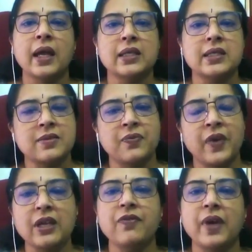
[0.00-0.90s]
It's
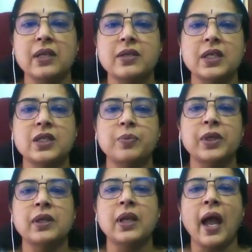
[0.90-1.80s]
very well
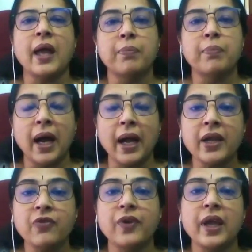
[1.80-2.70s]
treatable, and
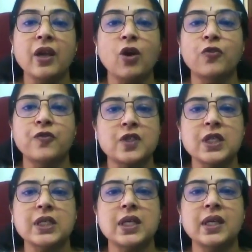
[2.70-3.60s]
by way of
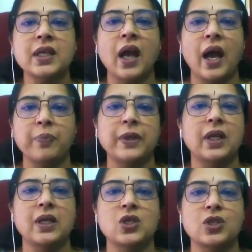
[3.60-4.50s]
treating
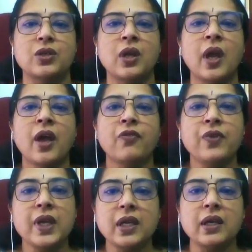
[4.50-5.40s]
hypertension,
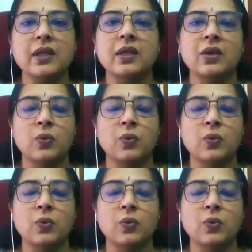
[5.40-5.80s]
we can